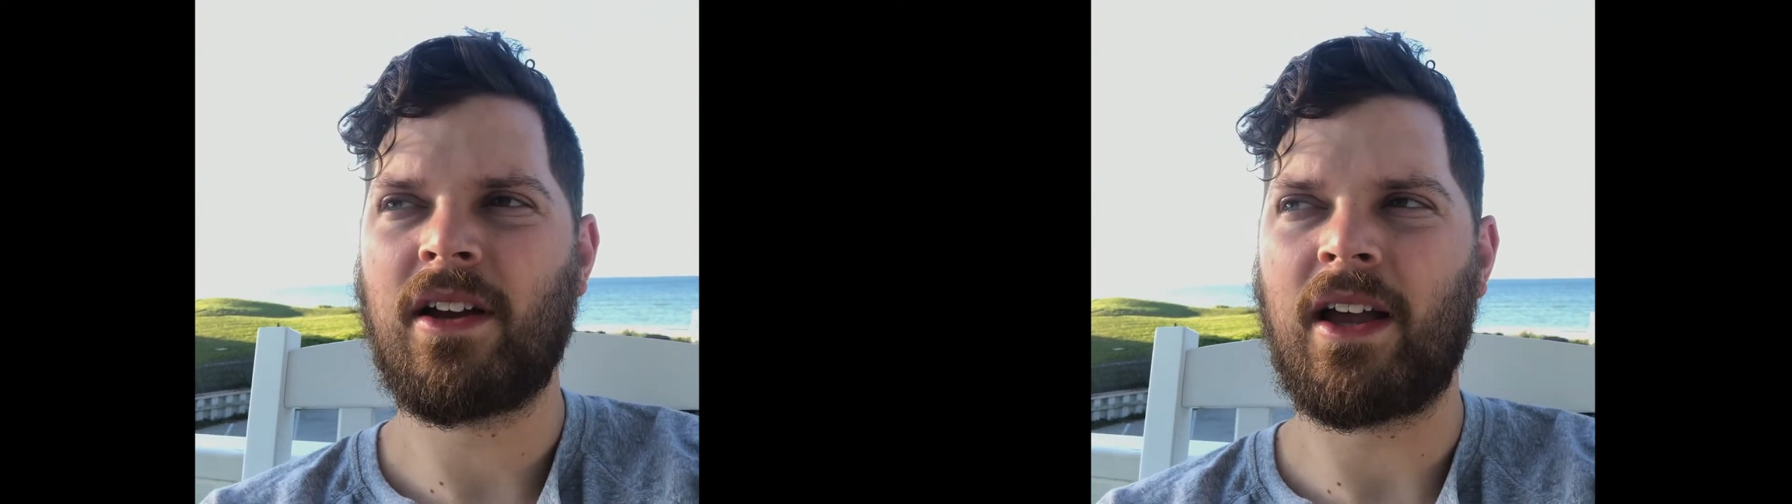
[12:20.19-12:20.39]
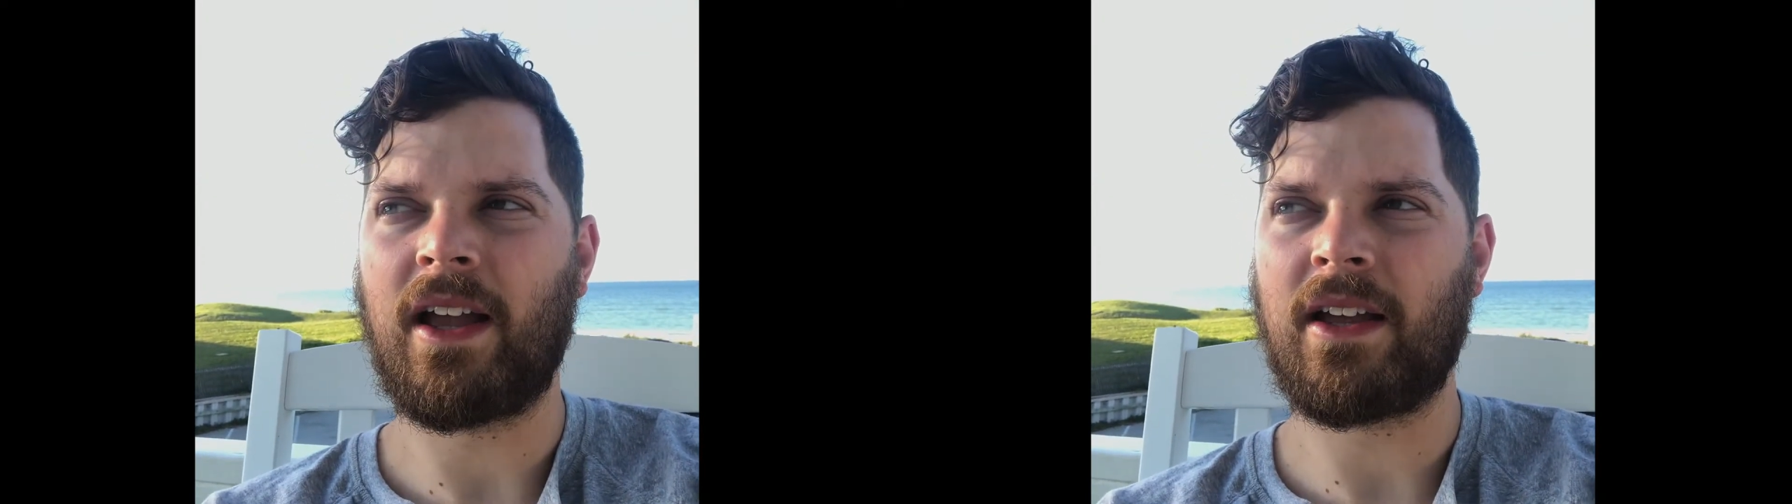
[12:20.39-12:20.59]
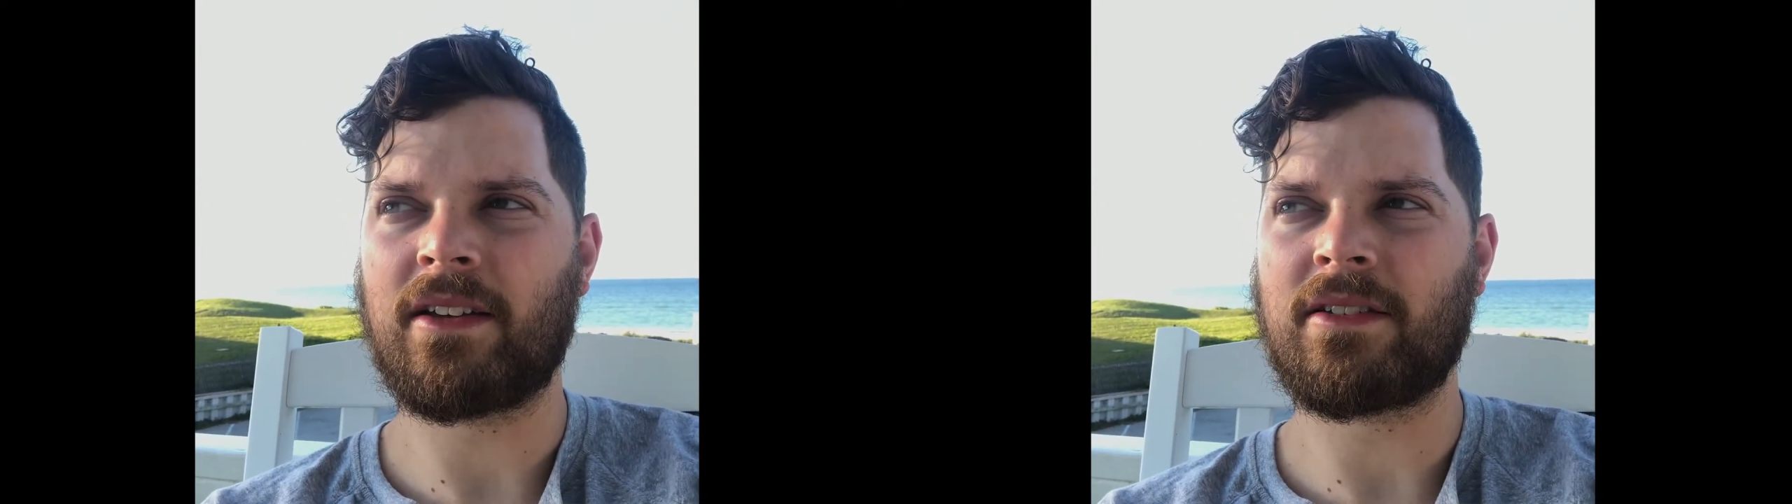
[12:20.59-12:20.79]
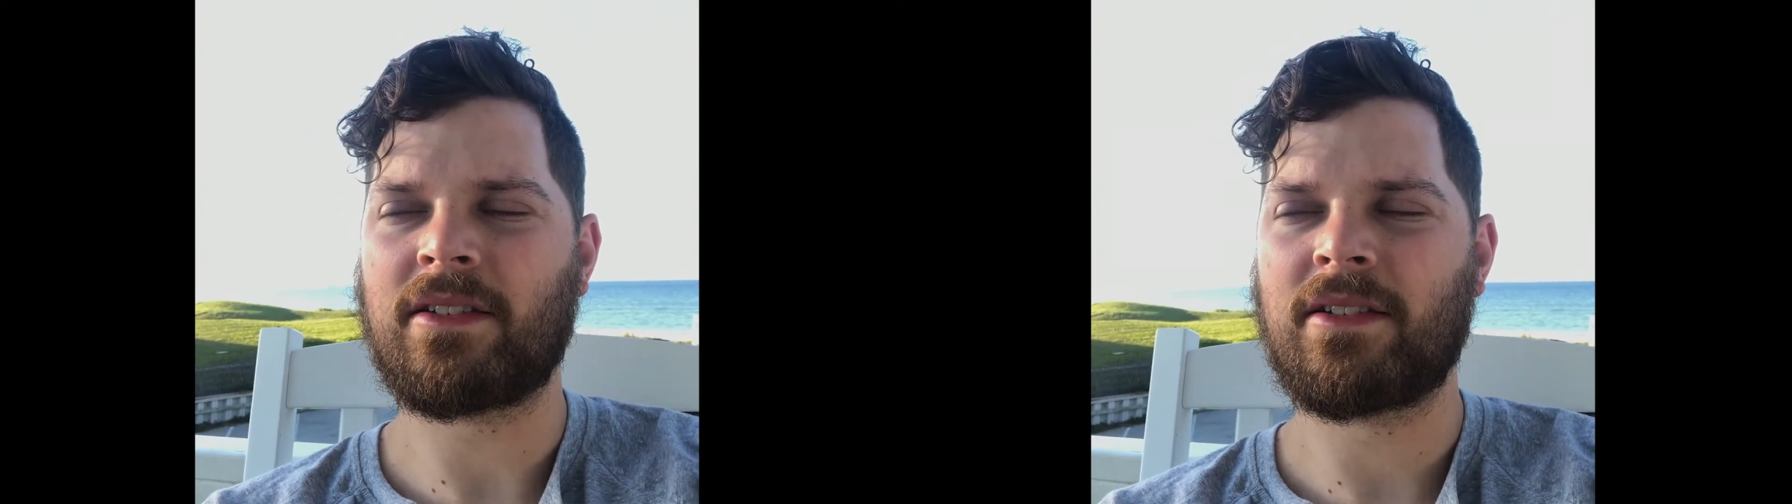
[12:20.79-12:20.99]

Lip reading: and